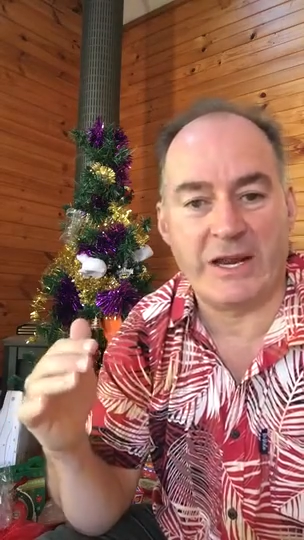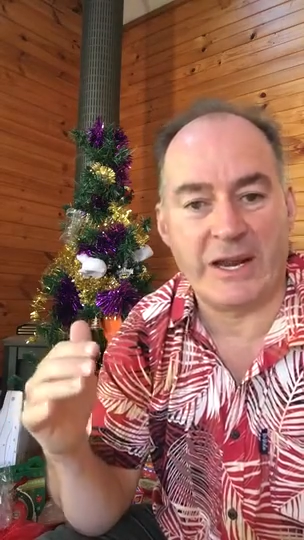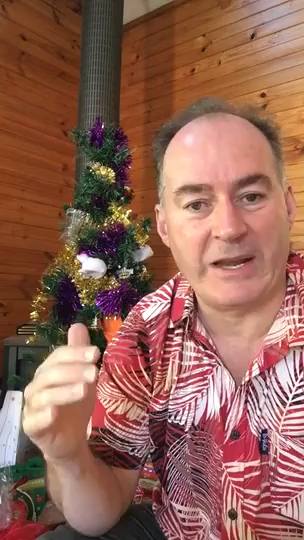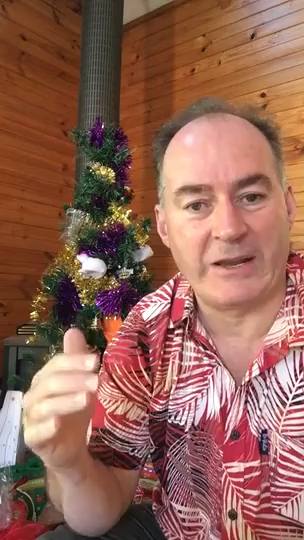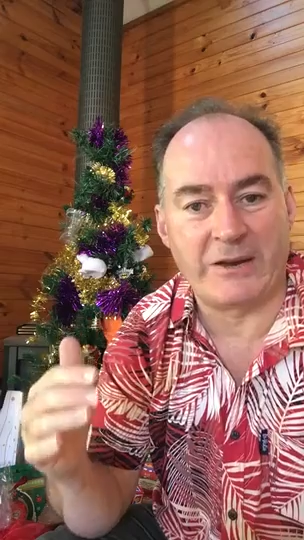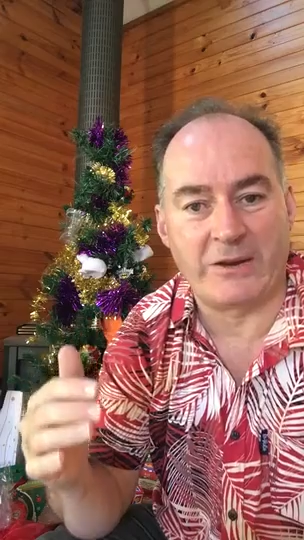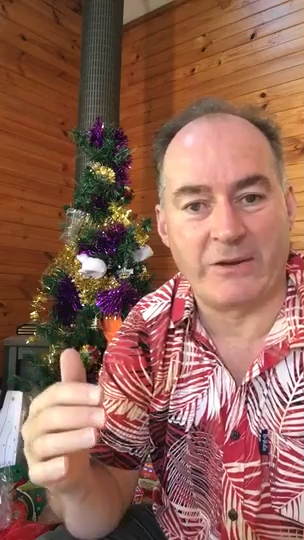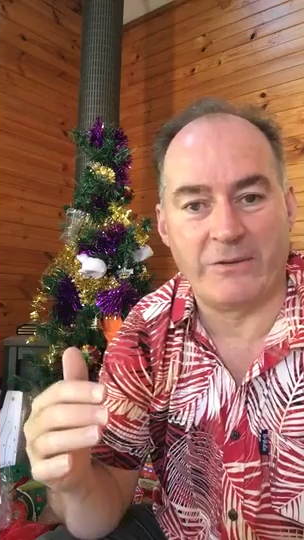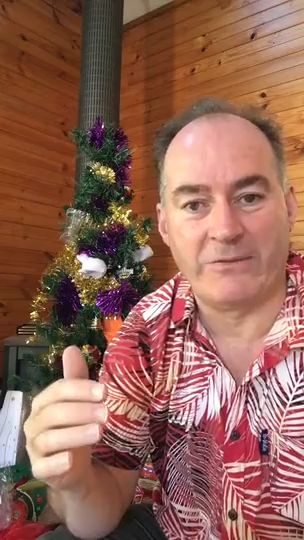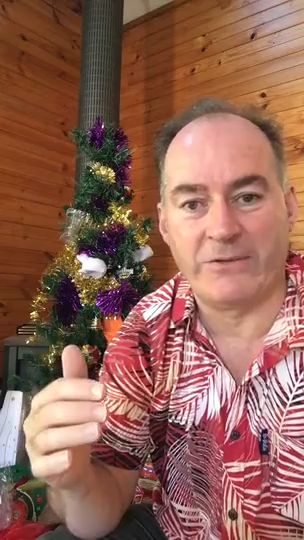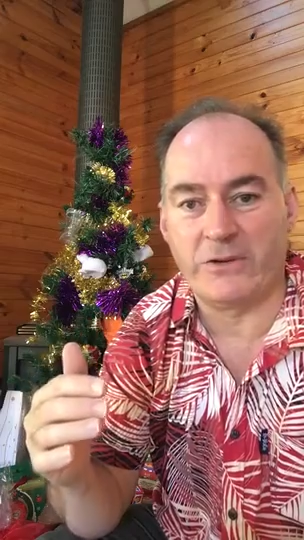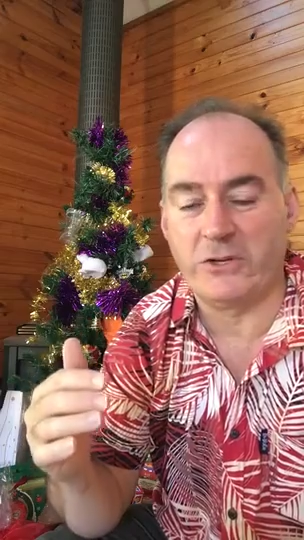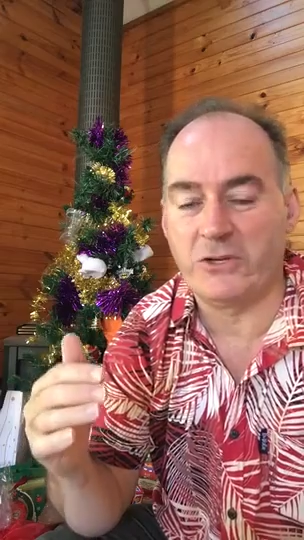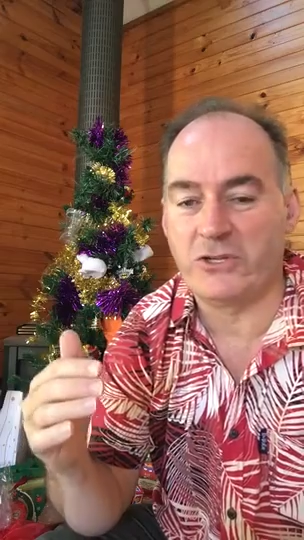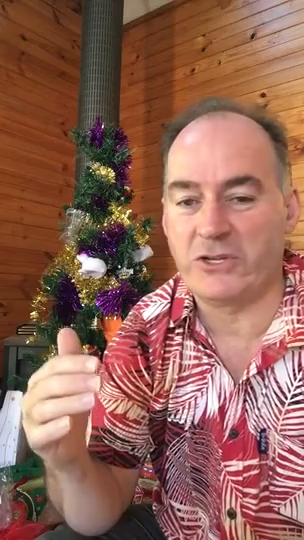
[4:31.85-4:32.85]
and
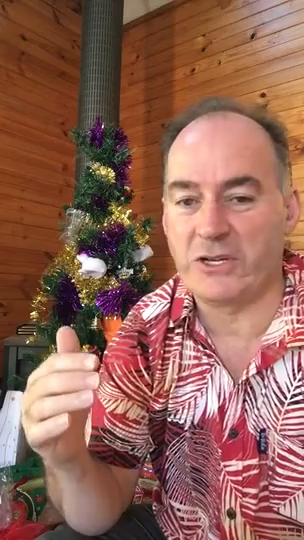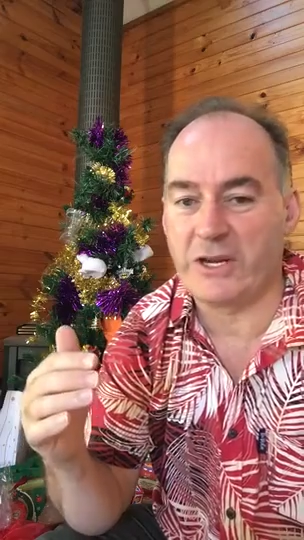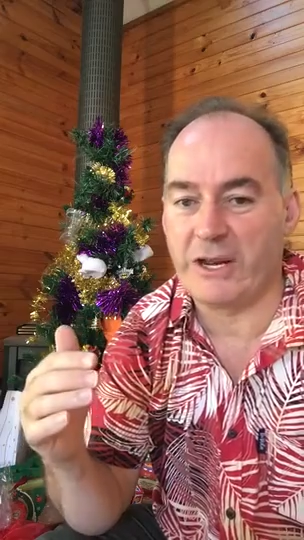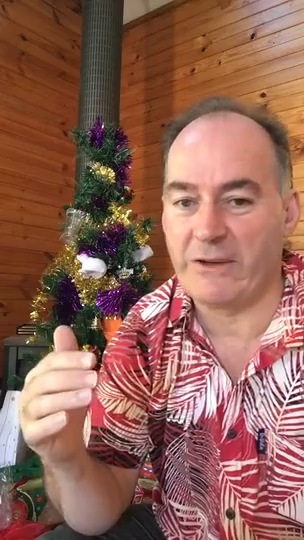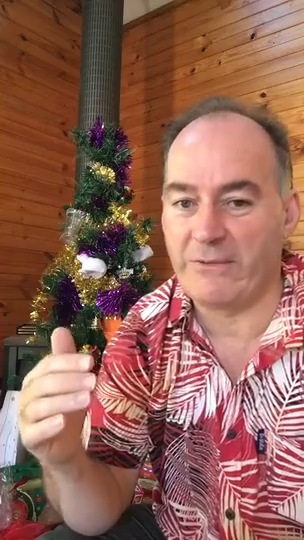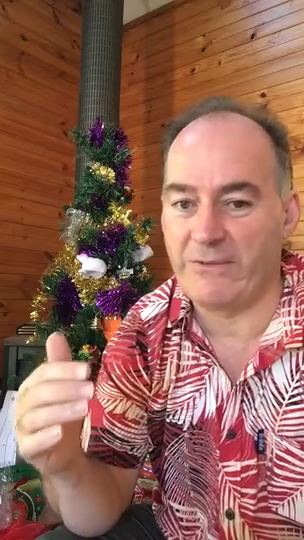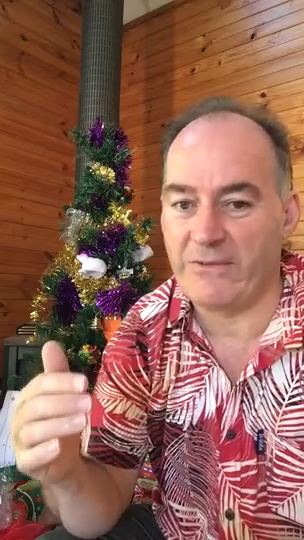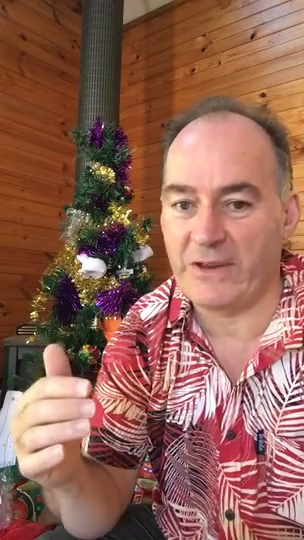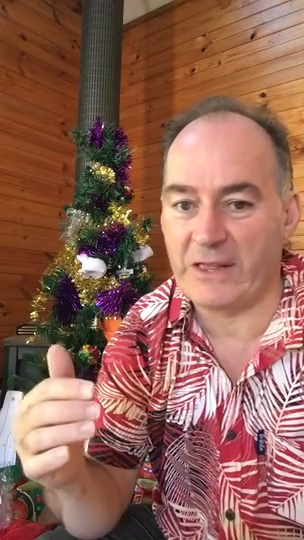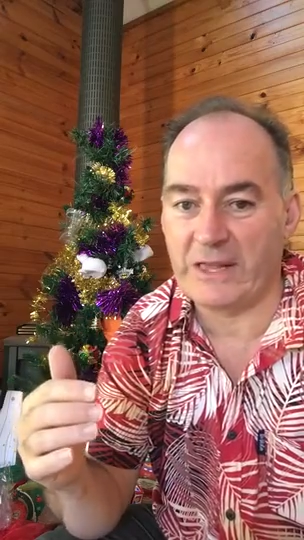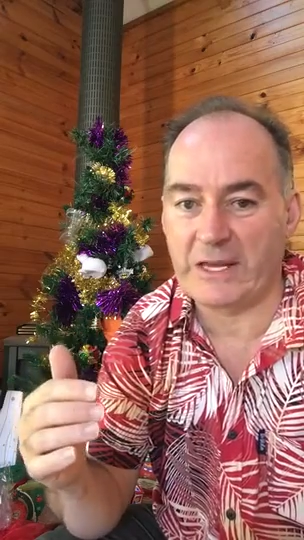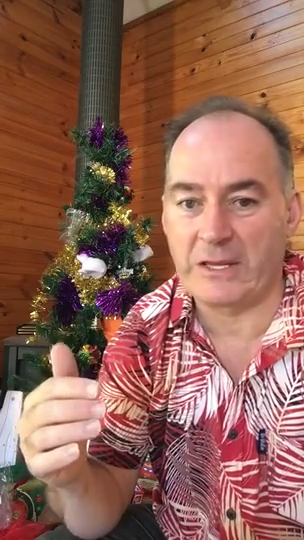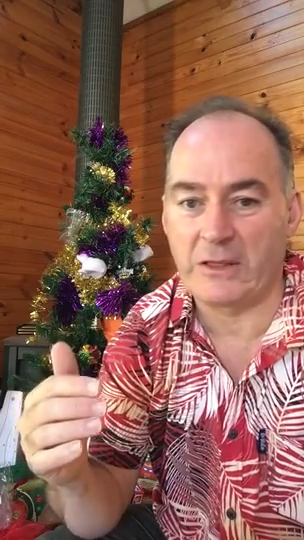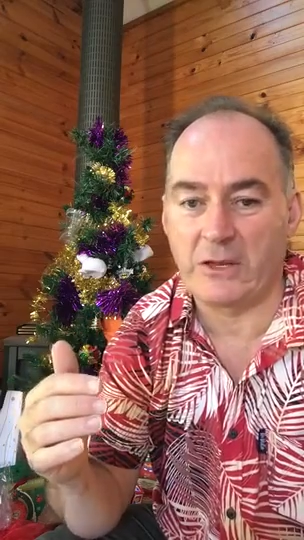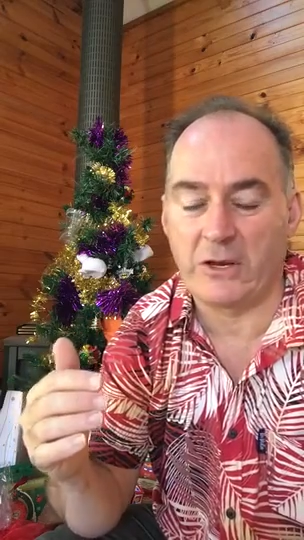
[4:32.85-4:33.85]
confusion and
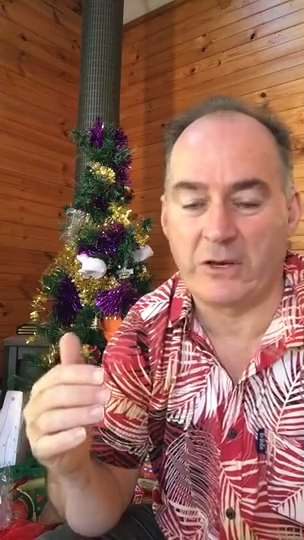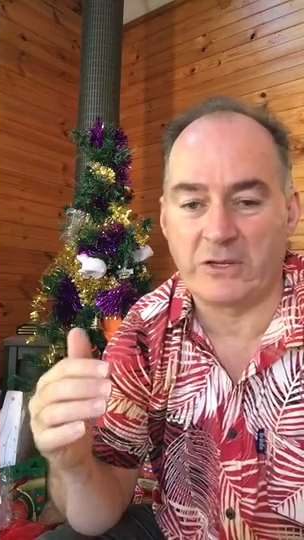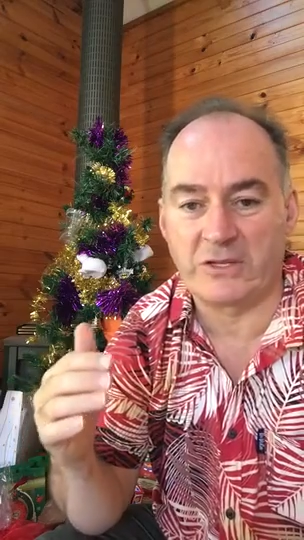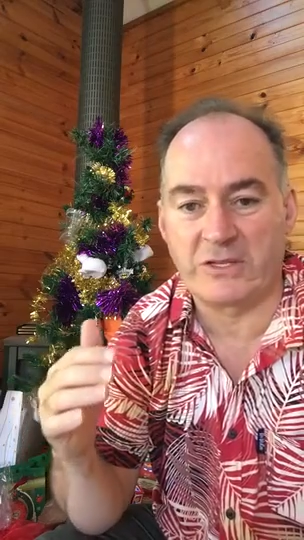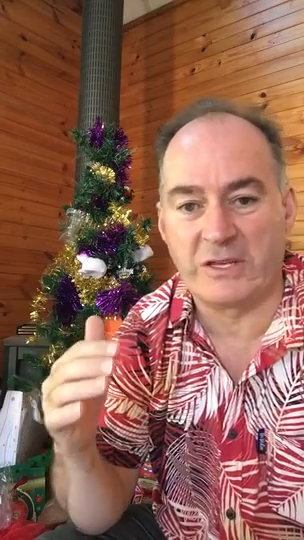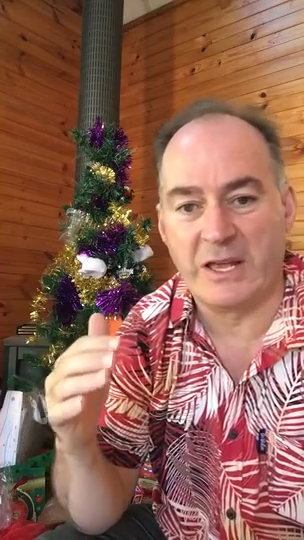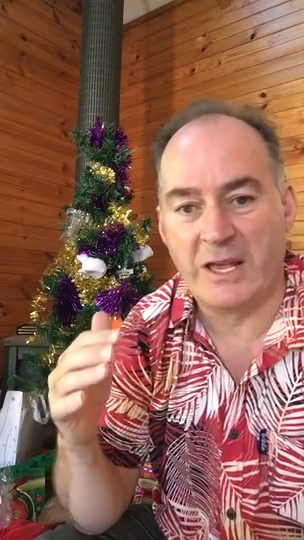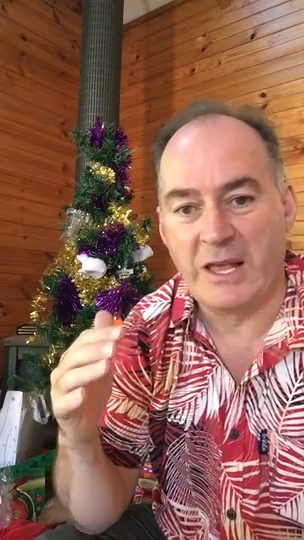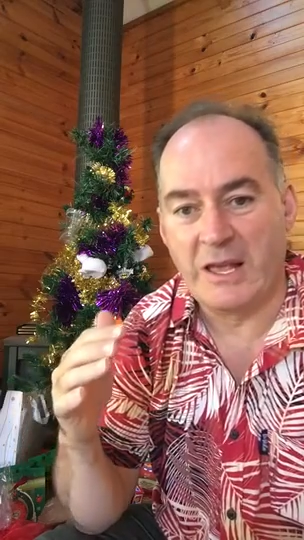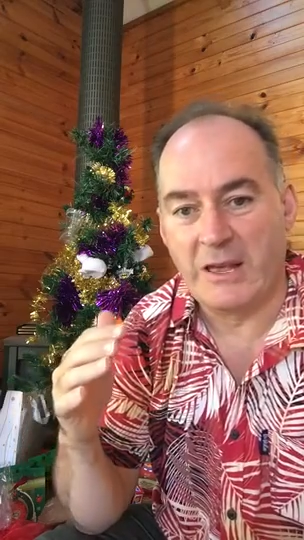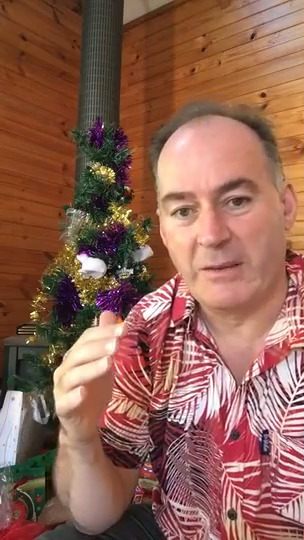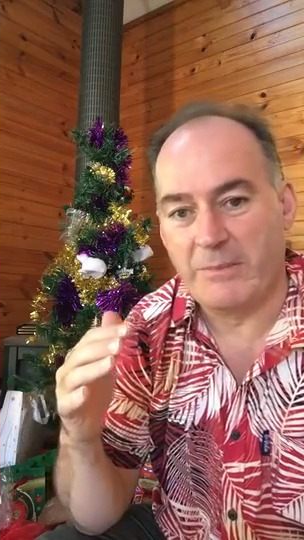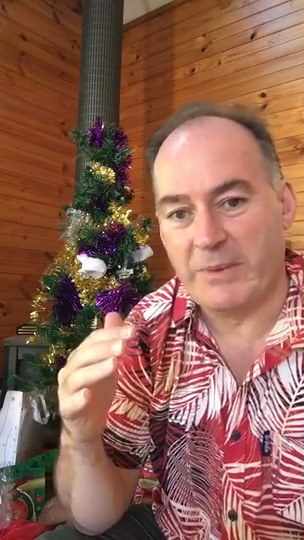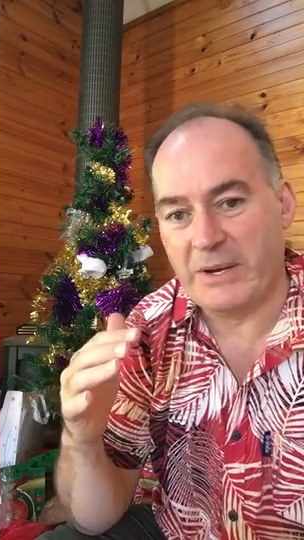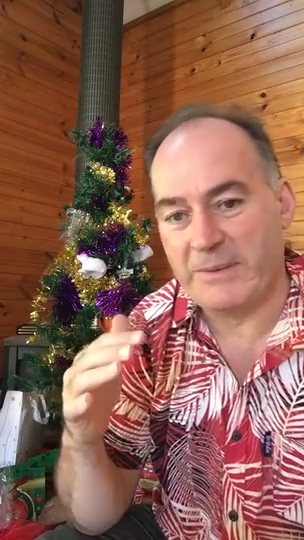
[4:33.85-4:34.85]
feeling lost.
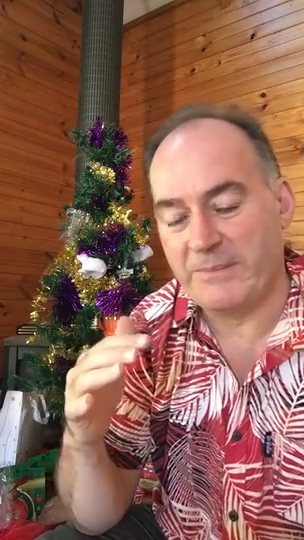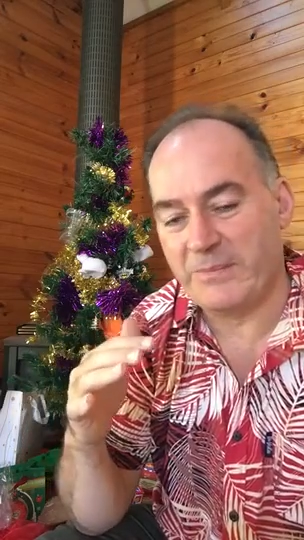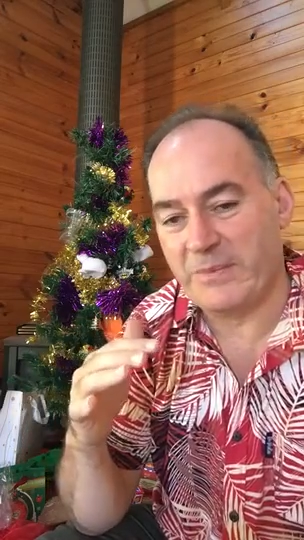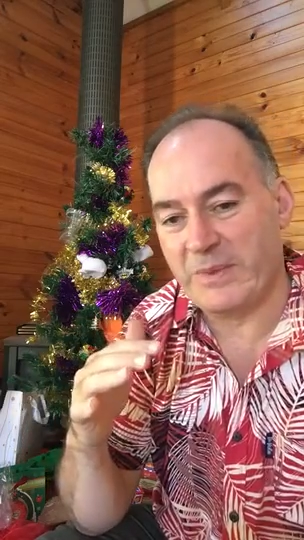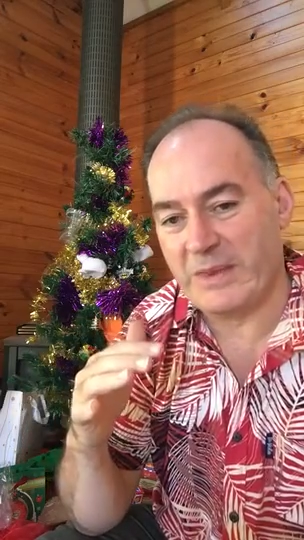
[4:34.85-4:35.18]
But